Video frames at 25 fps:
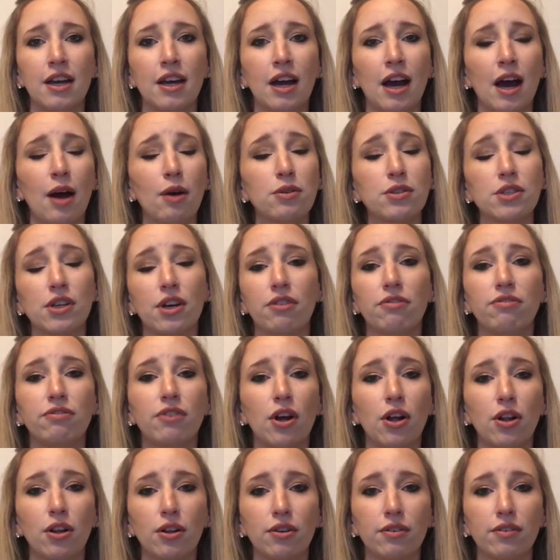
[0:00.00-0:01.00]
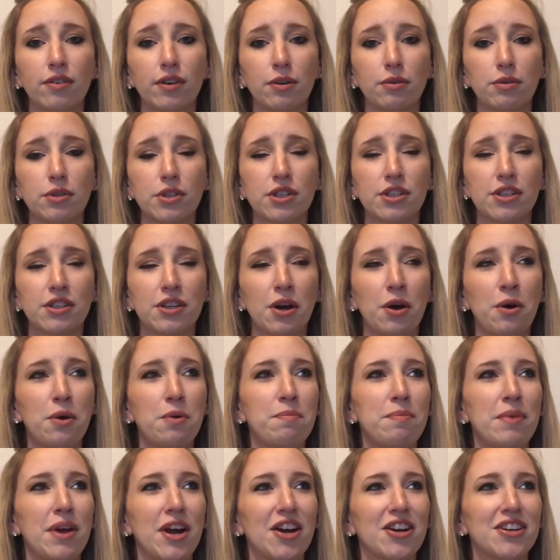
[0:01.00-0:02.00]
I was gonna fall over. It was so
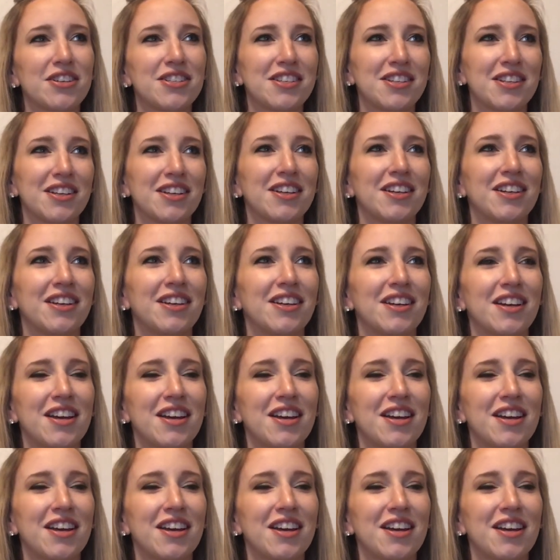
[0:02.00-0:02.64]
embarrassing.